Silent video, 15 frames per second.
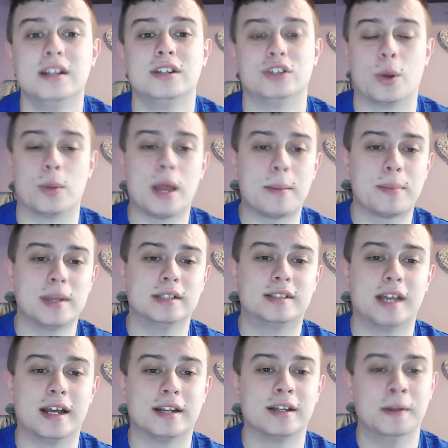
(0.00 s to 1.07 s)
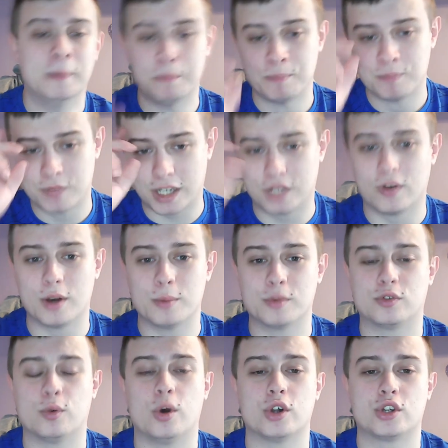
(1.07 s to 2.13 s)
So with that being said, thank you very
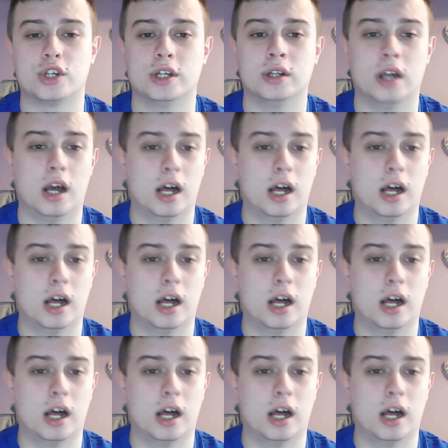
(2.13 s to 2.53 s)
much for watching.